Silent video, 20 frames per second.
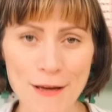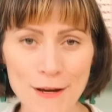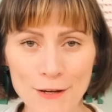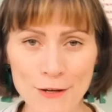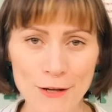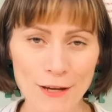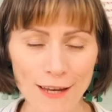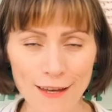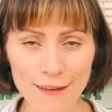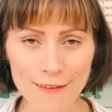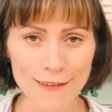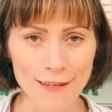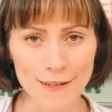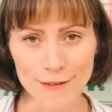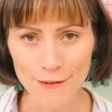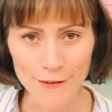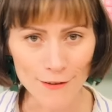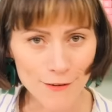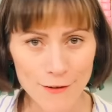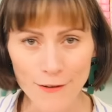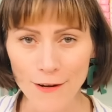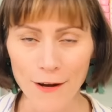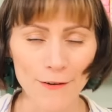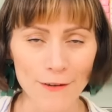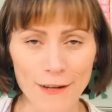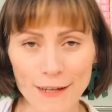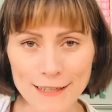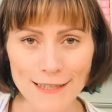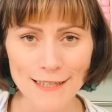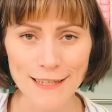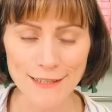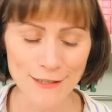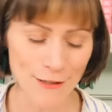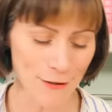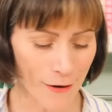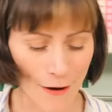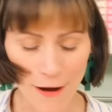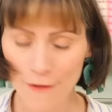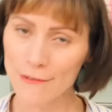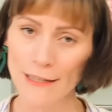cookie, then you go nuts and
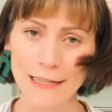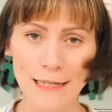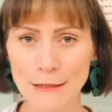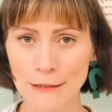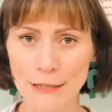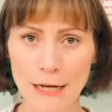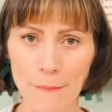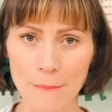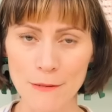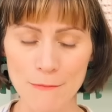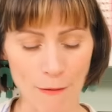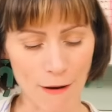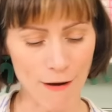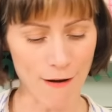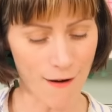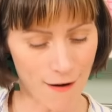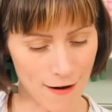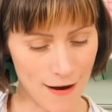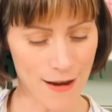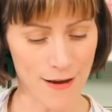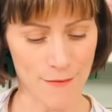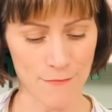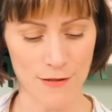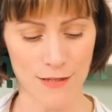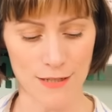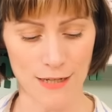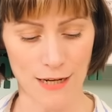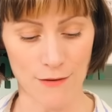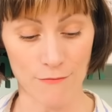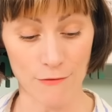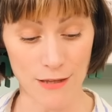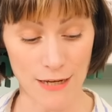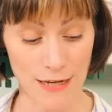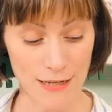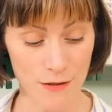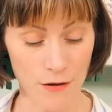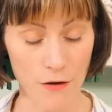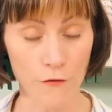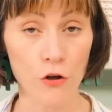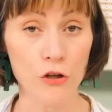you have your little chips. But I am sticking with
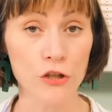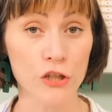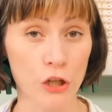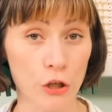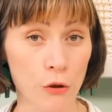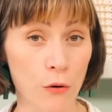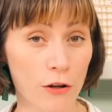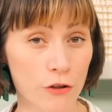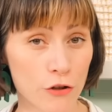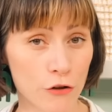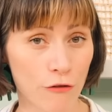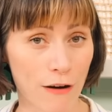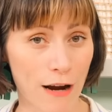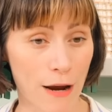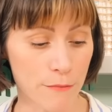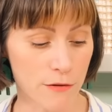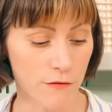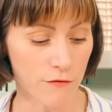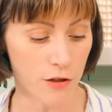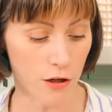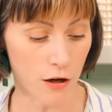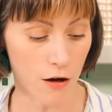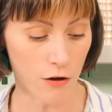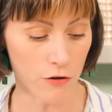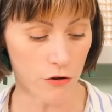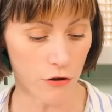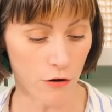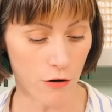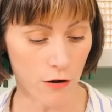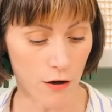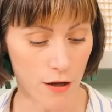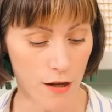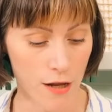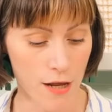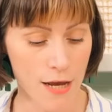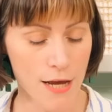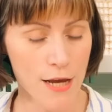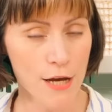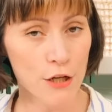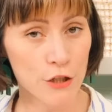these. So I've got 200 grams of dark chocolate,
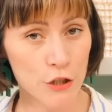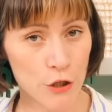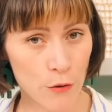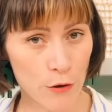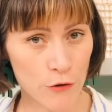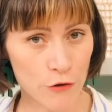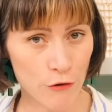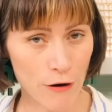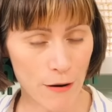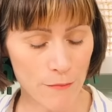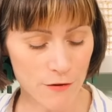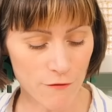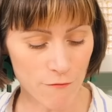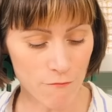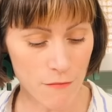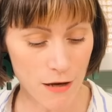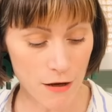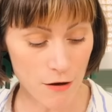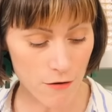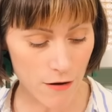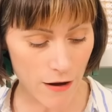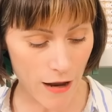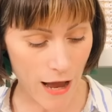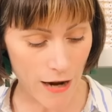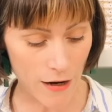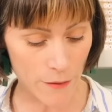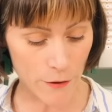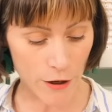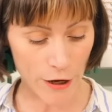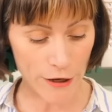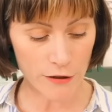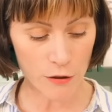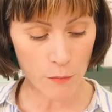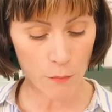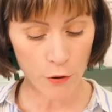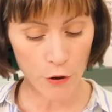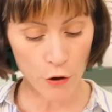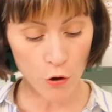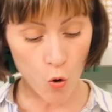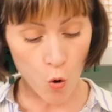200 grams of milk, and I'm going to
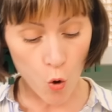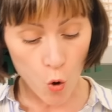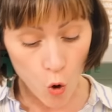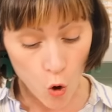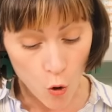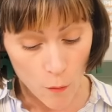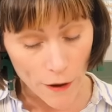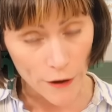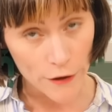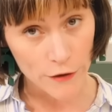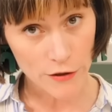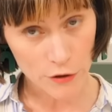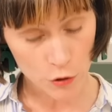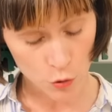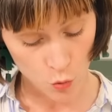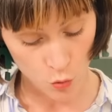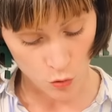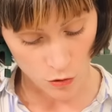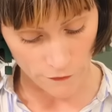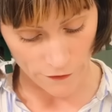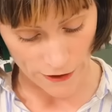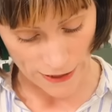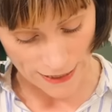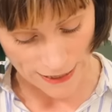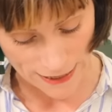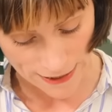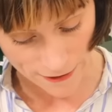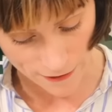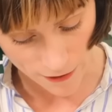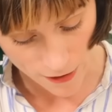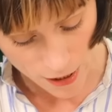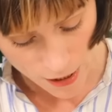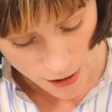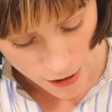put almost all of it in